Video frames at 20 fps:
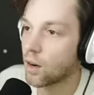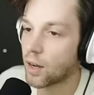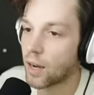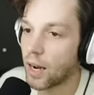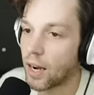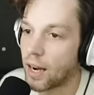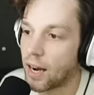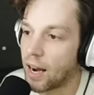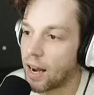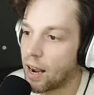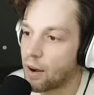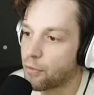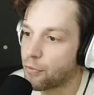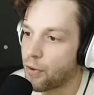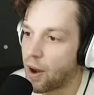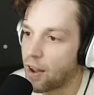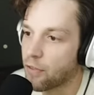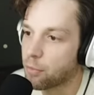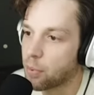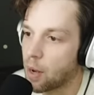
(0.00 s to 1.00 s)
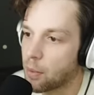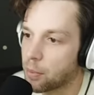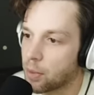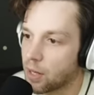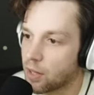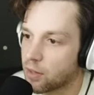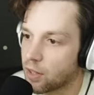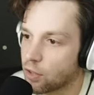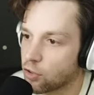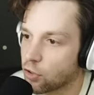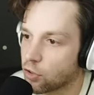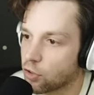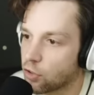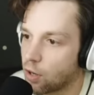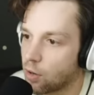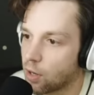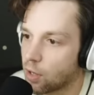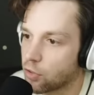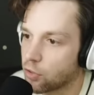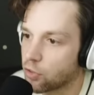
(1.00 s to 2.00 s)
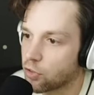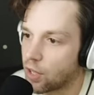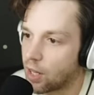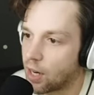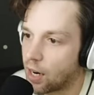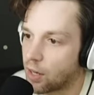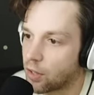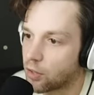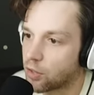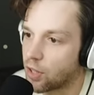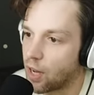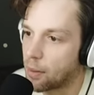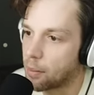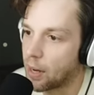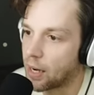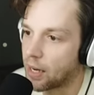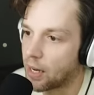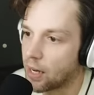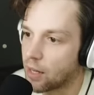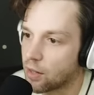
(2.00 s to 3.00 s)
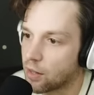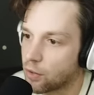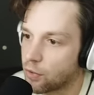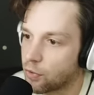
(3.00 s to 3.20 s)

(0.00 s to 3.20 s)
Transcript: Okay, I have five pumpkins. I just don't understand how to stop making this